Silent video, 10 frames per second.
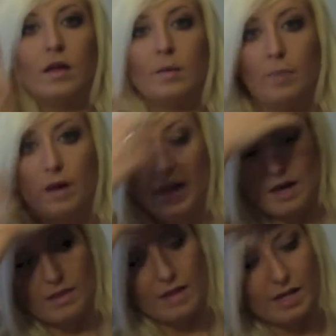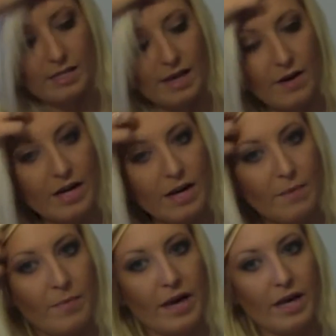But yeah, that is how I cut my
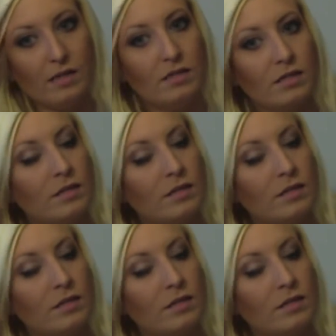bangs